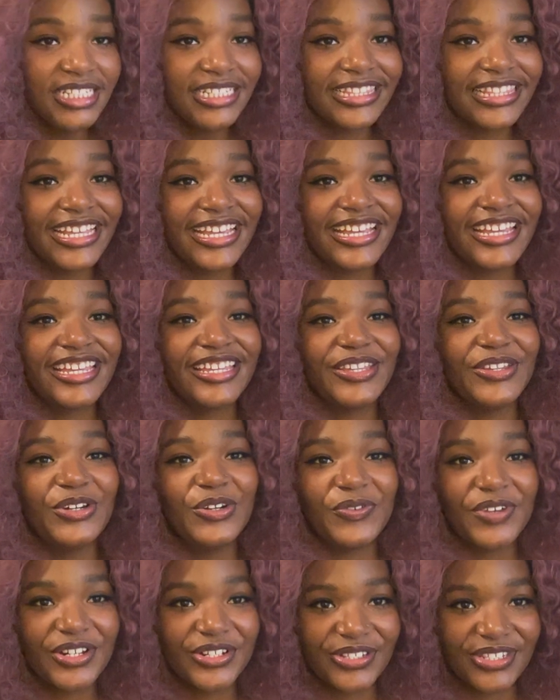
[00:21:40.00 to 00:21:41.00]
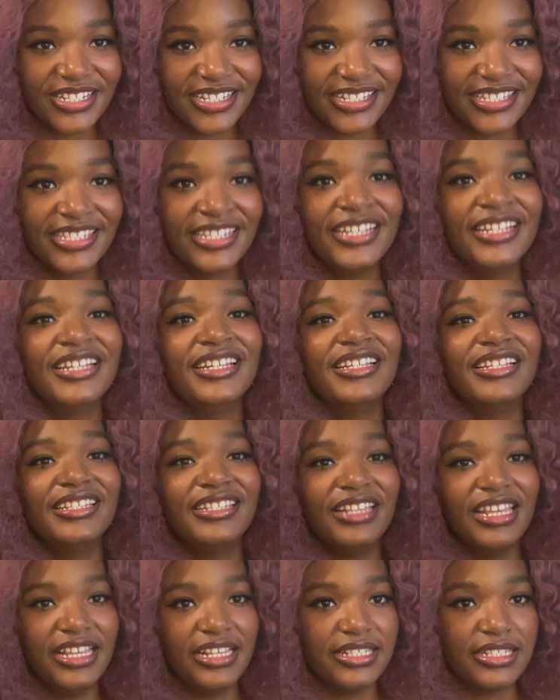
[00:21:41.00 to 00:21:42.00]
the universe
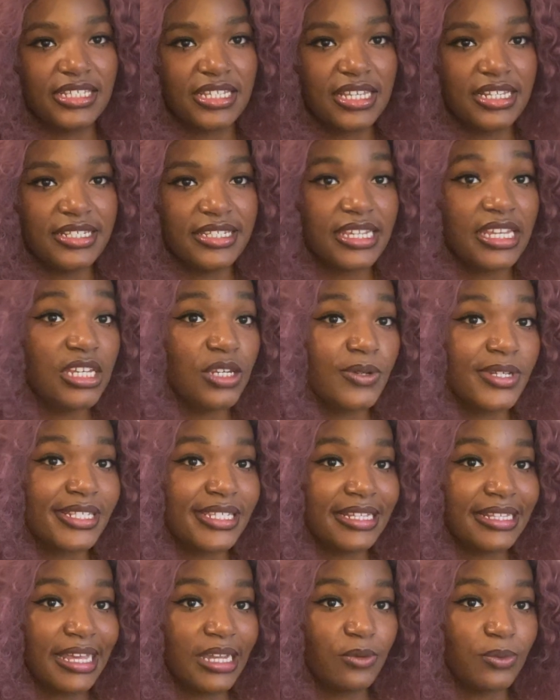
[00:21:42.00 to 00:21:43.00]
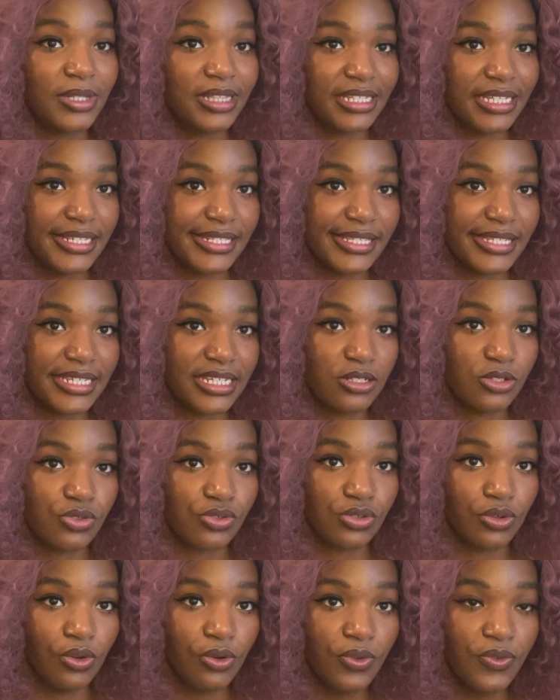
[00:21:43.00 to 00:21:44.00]
is continuously like releasing
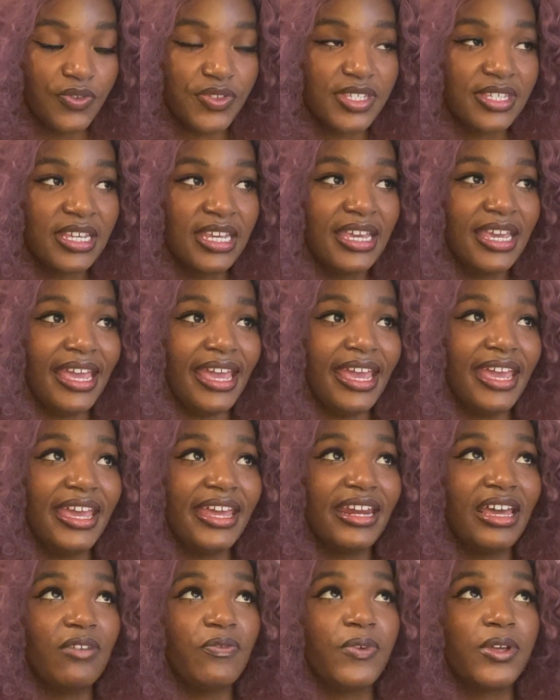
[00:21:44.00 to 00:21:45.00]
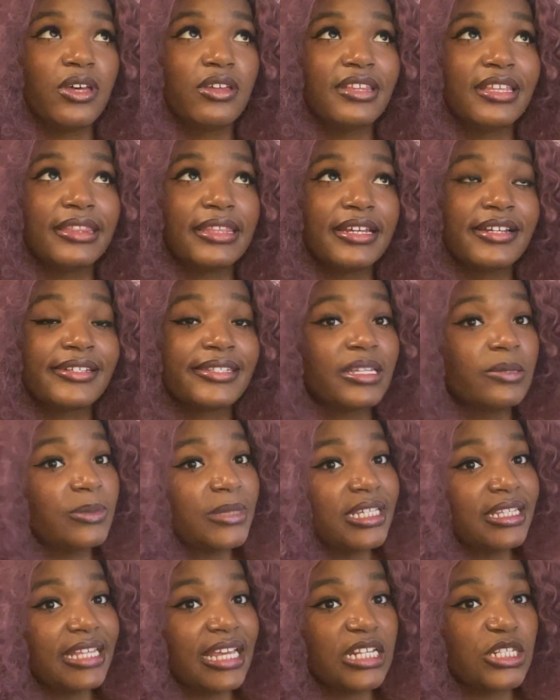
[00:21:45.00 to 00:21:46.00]
truths, and I feel that there's
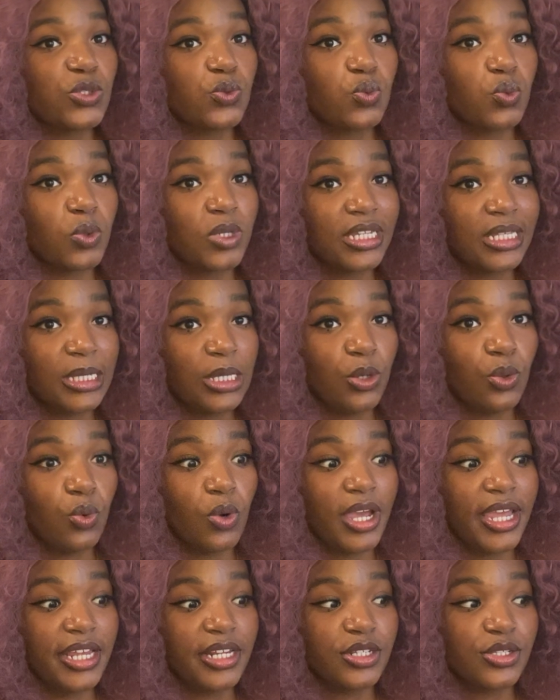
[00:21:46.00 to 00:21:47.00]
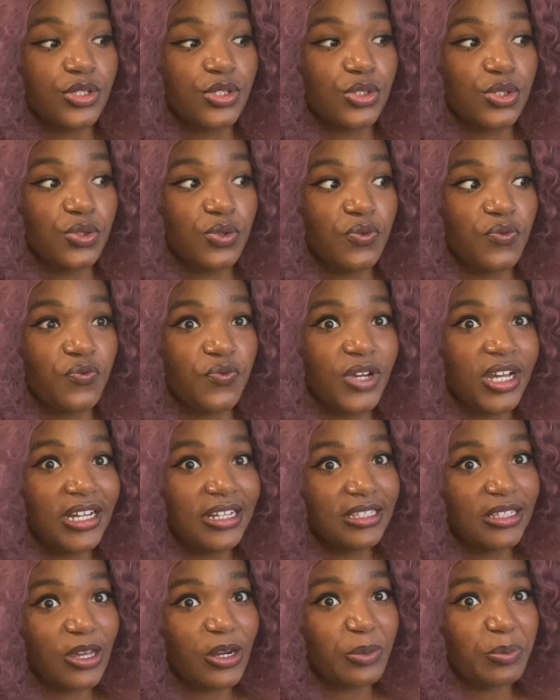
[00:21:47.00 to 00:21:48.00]
something that's really going to fuck
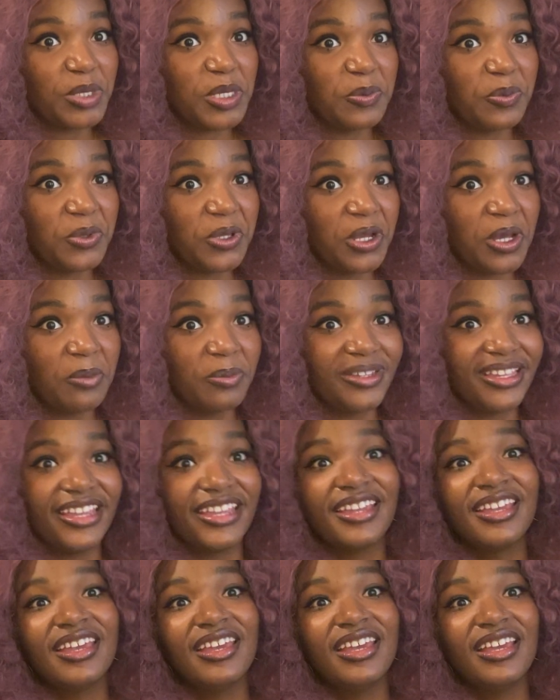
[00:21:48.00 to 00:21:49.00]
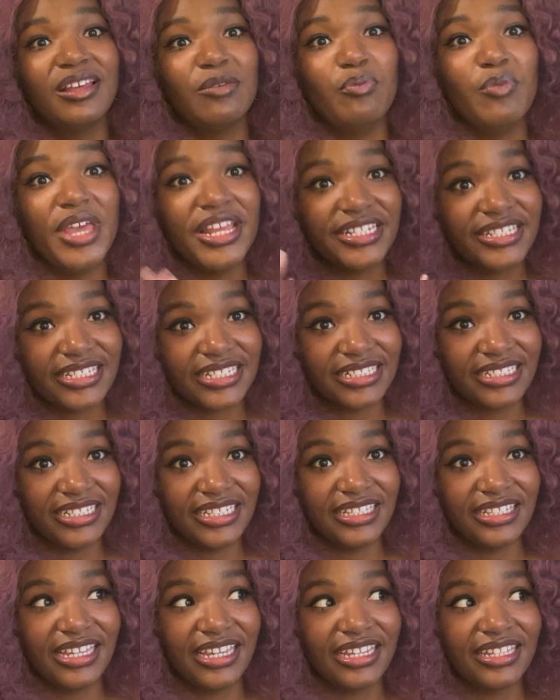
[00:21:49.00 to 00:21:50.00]
a lot of people up, like
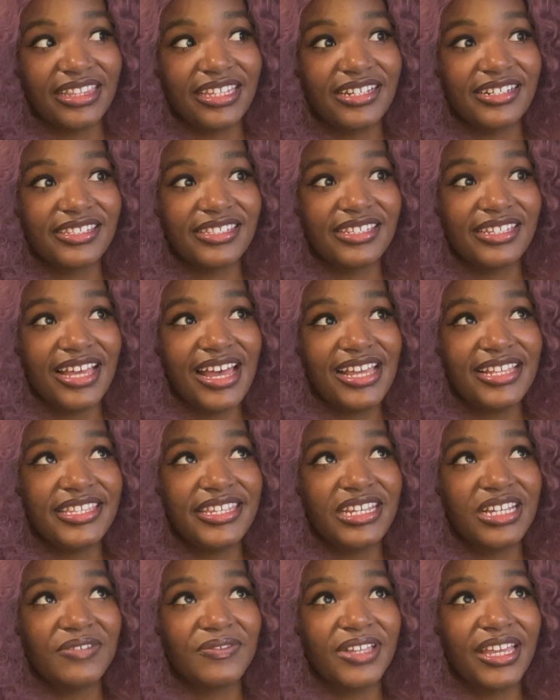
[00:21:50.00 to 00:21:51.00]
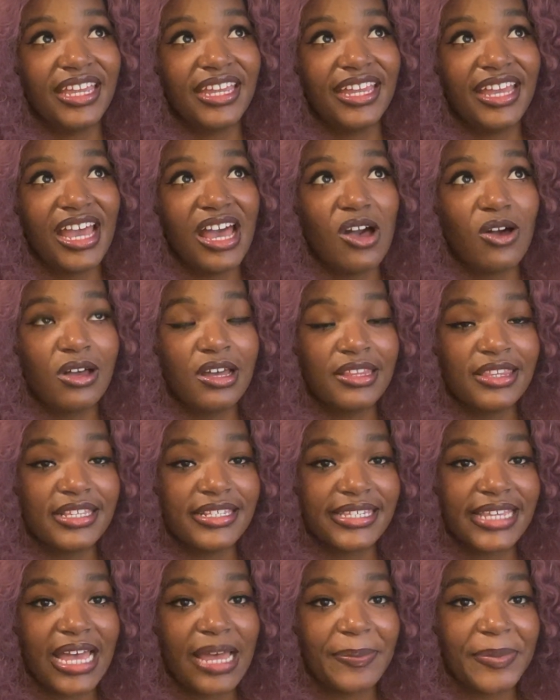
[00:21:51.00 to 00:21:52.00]
mentally. Like there's the idea of like, how could
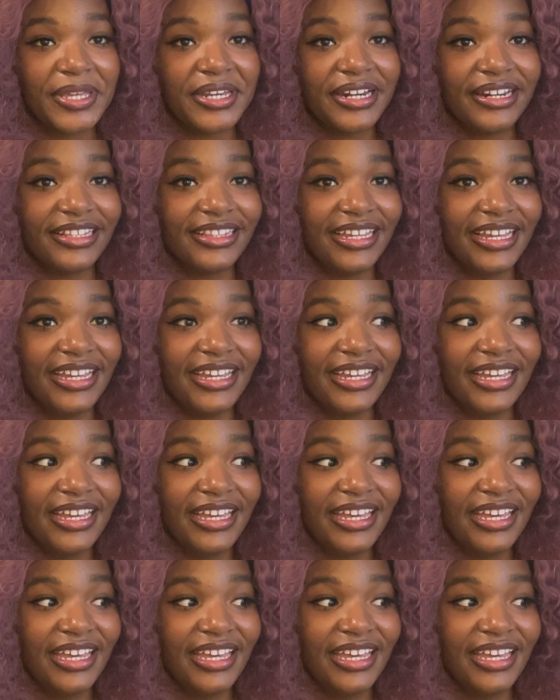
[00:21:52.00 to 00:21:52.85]
this happen, or like,